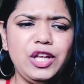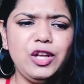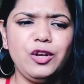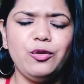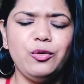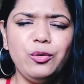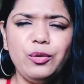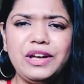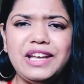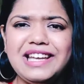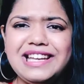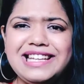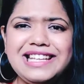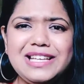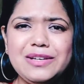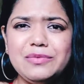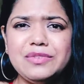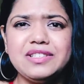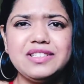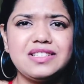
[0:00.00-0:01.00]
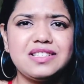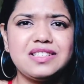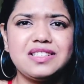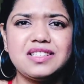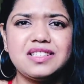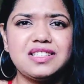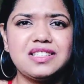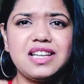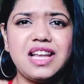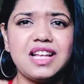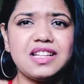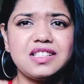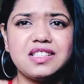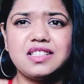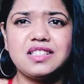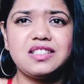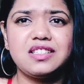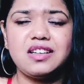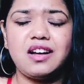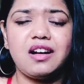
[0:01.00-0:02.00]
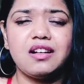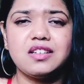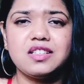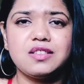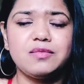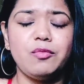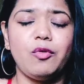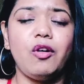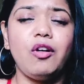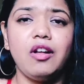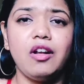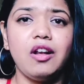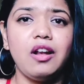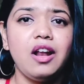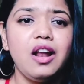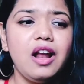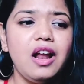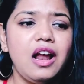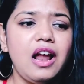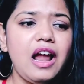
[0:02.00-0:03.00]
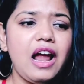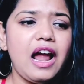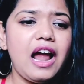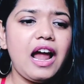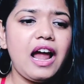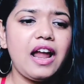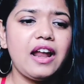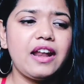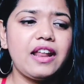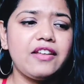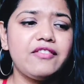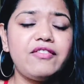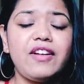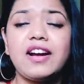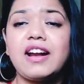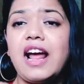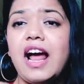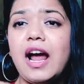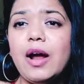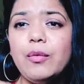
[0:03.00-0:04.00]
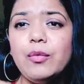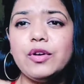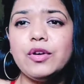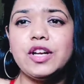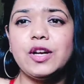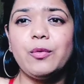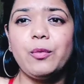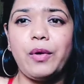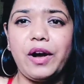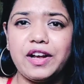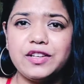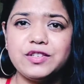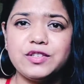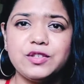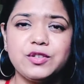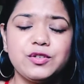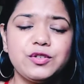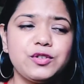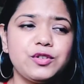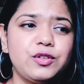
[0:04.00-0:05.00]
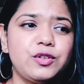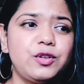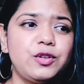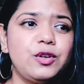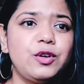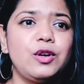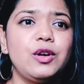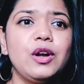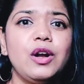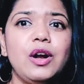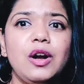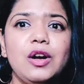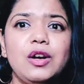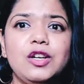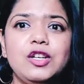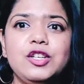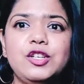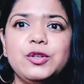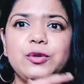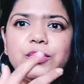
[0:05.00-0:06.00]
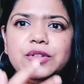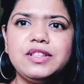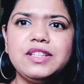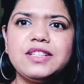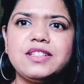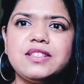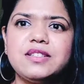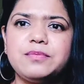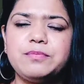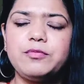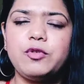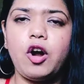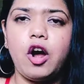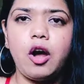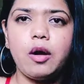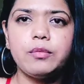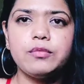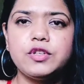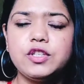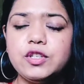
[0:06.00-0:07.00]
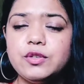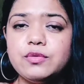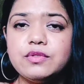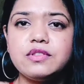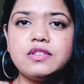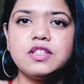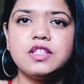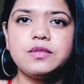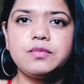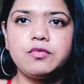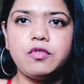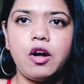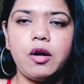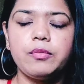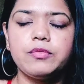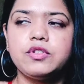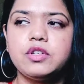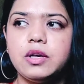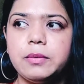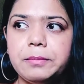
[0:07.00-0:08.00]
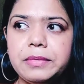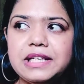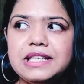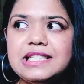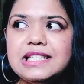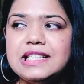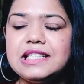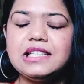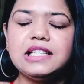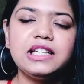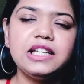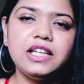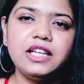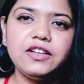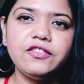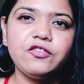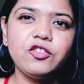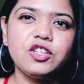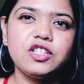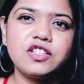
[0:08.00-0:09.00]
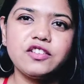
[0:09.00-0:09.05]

who can even start small. And in fact, I would advise you to use this prompt repeatedly for